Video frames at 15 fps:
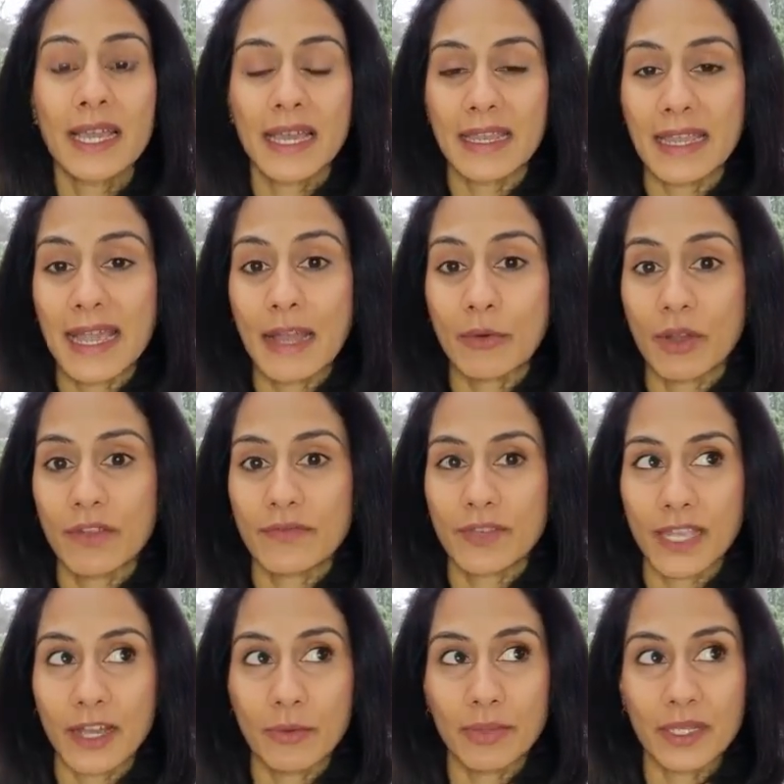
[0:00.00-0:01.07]
and how I've
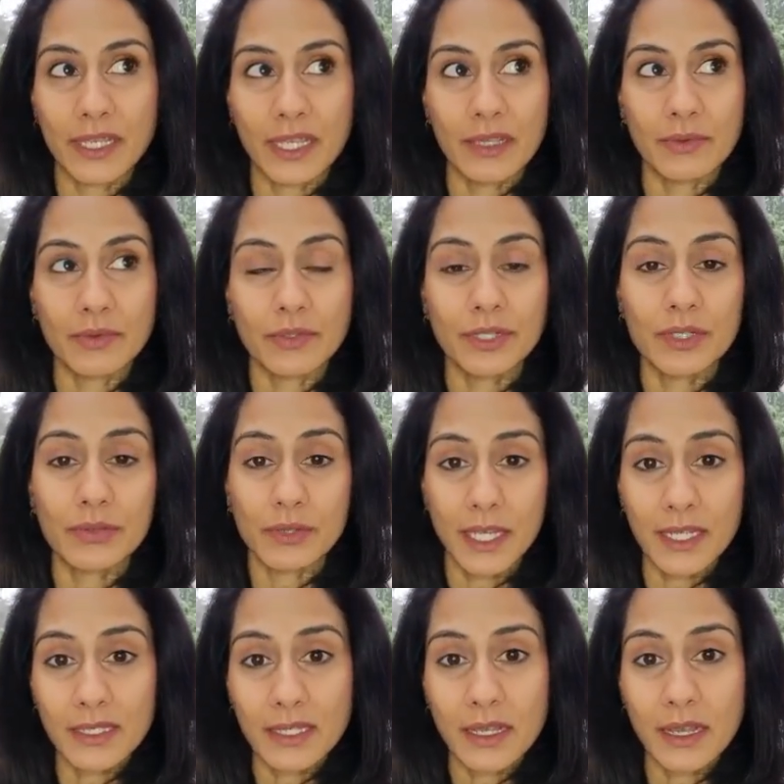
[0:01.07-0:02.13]
now been able to
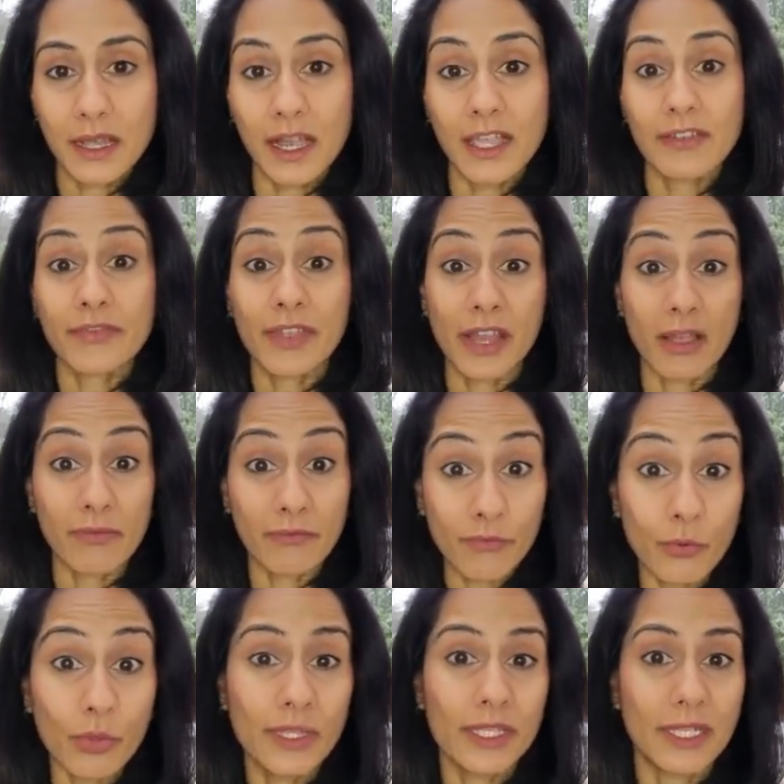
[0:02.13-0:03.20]
create a life that I'm
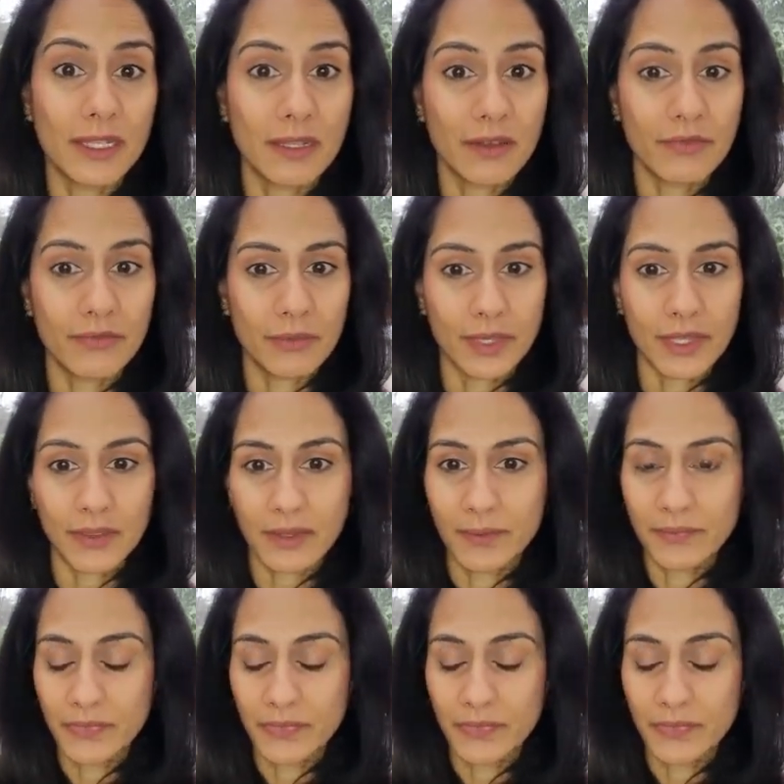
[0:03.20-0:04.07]
falling in love with.